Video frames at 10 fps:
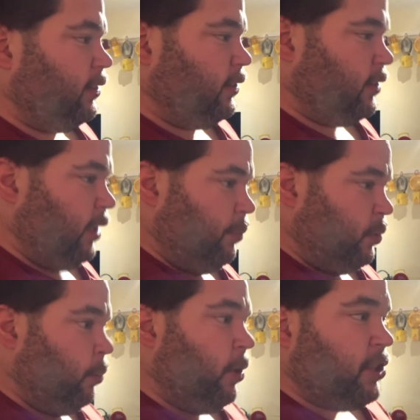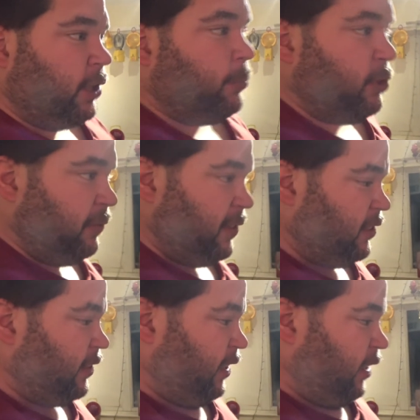Same with watching
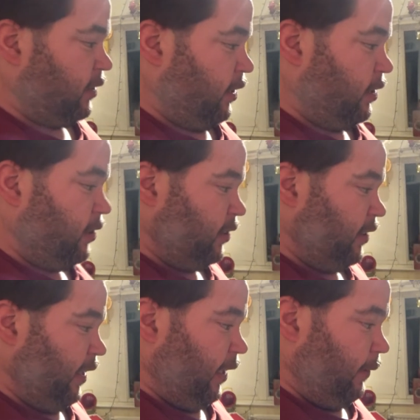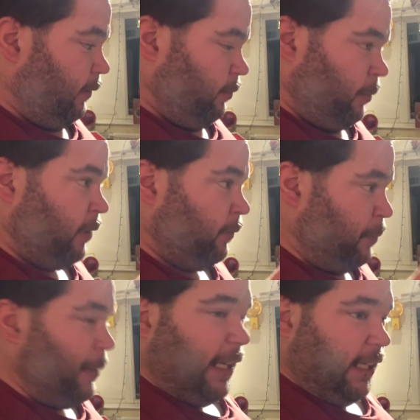movies and things. I just think, well,
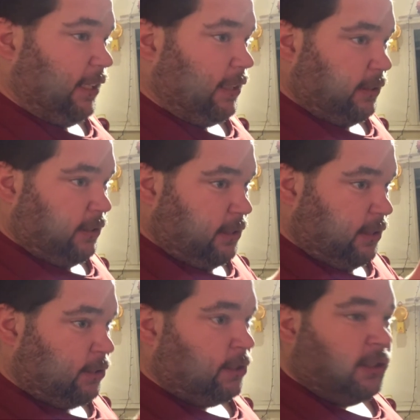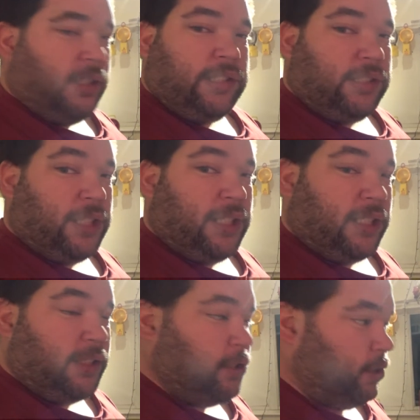for me, it's just a nice
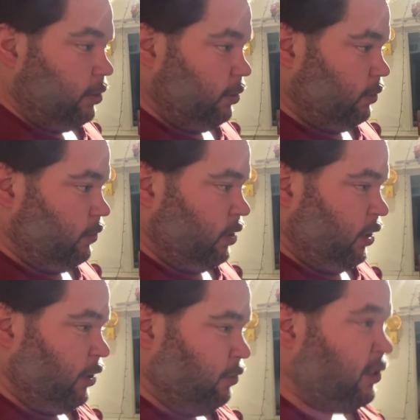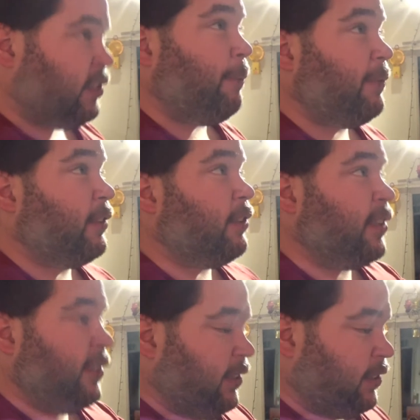change to use something
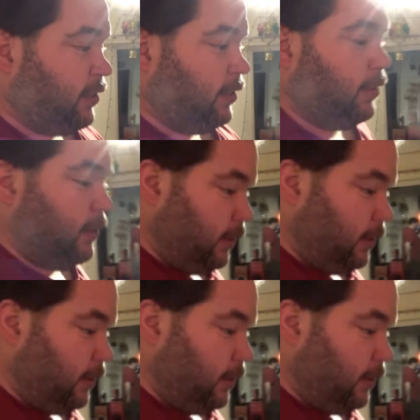like this.